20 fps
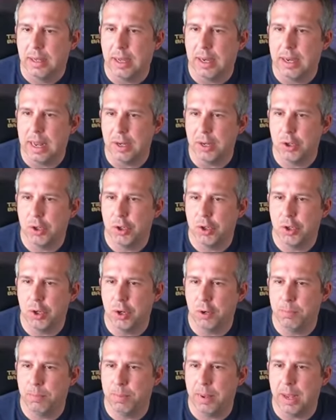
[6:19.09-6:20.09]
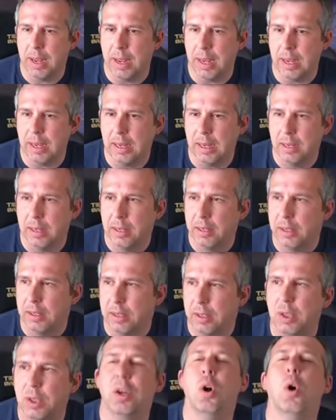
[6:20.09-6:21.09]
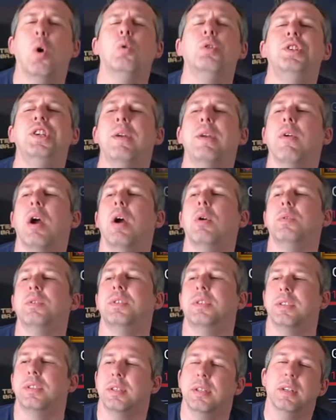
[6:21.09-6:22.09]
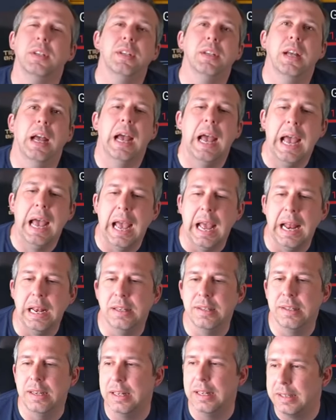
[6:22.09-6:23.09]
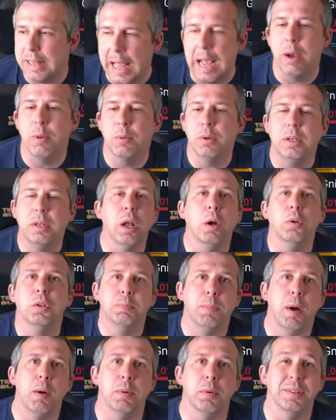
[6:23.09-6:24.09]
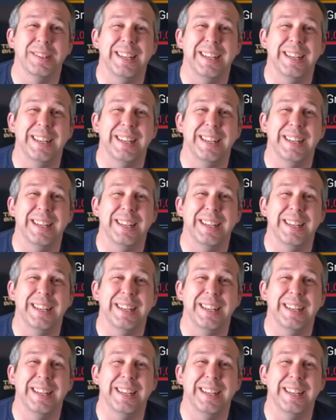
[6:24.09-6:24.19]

And that should be all she wrote. And down goes Bommal.